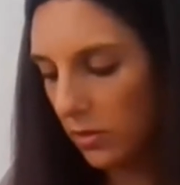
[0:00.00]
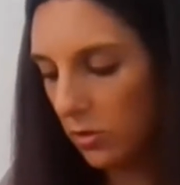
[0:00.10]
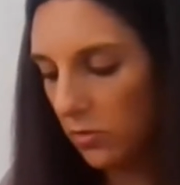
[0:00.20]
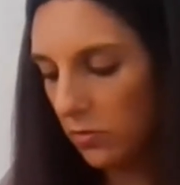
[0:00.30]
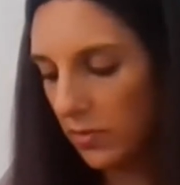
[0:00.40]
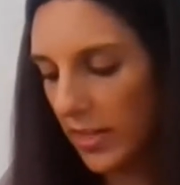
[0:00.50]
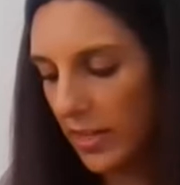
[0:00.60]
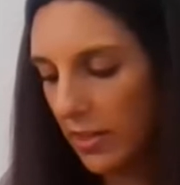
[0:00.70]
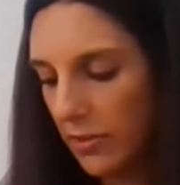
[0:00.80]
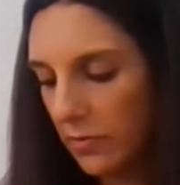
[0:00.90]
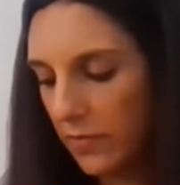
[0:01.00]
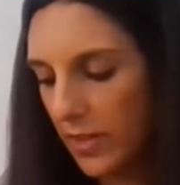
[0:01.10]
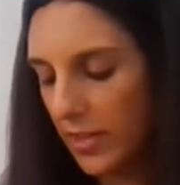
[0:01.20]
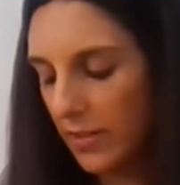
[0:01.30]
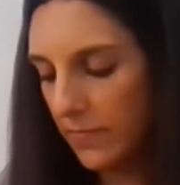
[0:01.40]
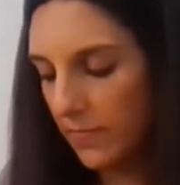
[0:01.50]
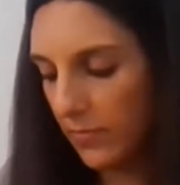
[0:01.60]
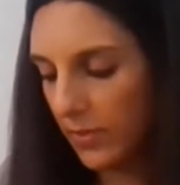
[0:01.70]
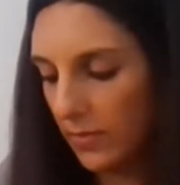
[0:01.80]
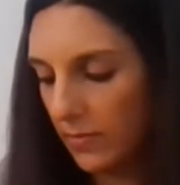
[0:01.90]
cover it over,
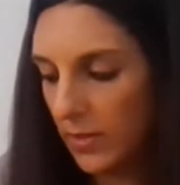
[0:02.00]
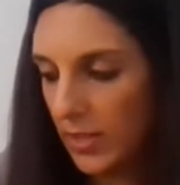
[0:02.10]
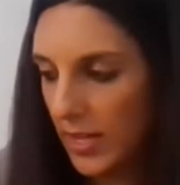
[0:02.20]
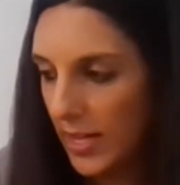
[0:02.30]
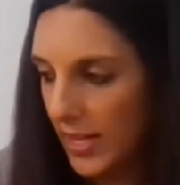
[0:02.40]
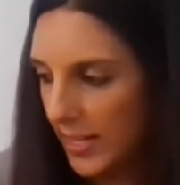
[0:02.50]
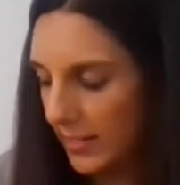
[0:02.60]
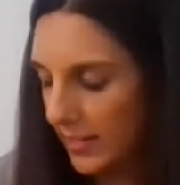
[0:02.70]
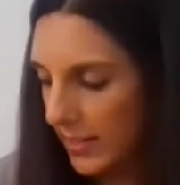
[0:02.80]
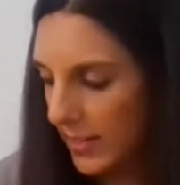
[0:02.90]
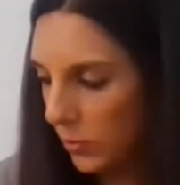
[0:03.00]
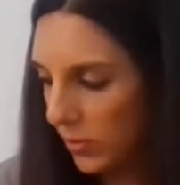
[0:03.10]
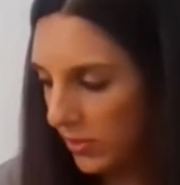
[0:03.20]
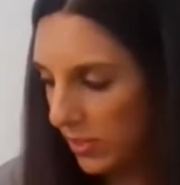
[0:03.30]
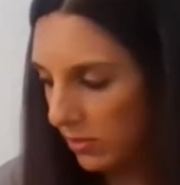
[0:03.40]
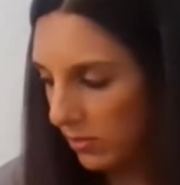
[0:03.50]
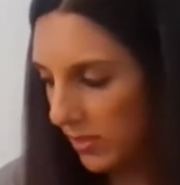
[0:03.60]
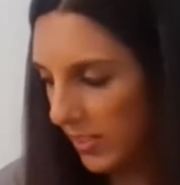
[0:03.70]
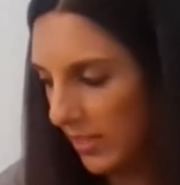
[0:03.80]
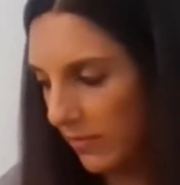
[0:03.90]
and this one's going to
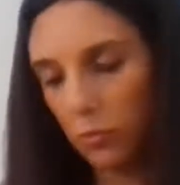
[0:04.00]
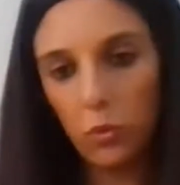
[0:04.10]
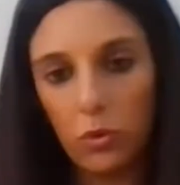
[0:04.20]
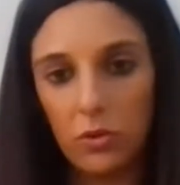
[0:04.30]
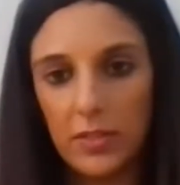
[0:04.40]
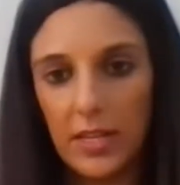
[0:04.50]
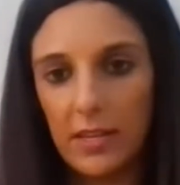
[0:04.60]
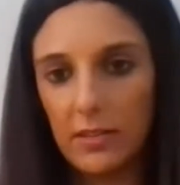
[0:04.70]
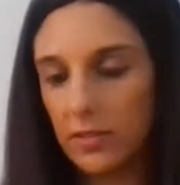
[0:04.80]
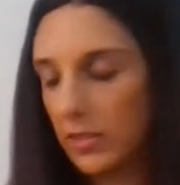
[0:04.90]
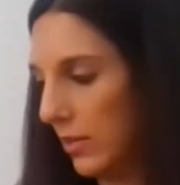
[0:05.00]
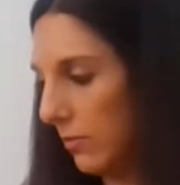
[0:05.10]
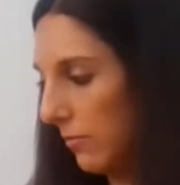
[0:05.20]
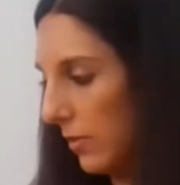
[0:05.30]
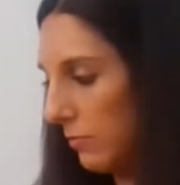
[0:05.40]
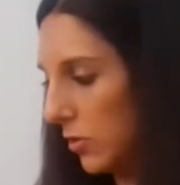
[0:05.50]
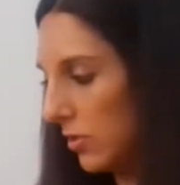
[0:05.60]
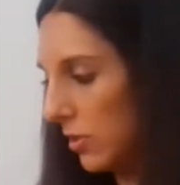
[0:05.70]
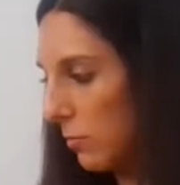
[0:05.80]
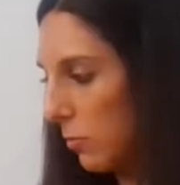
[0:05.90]
receive water. So I'm
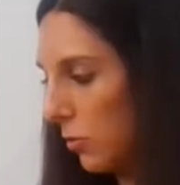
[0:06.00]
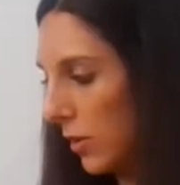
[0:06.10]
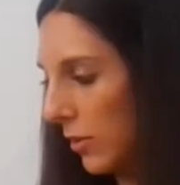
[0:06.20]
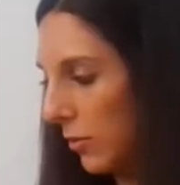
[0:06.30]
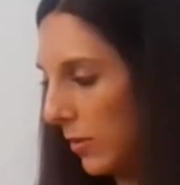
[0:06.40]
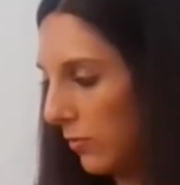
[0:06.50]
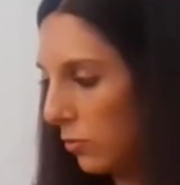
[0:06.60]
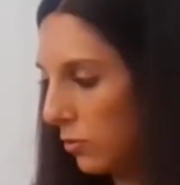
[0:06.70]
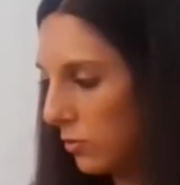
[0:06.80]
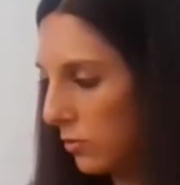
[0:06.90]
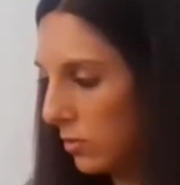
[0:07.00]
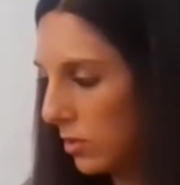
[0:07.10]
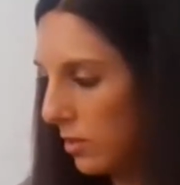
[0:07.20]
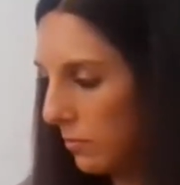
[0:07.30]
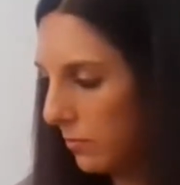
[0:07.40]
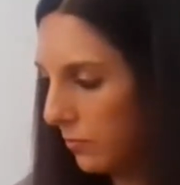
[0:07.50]
just going to pour a little bit of water on top.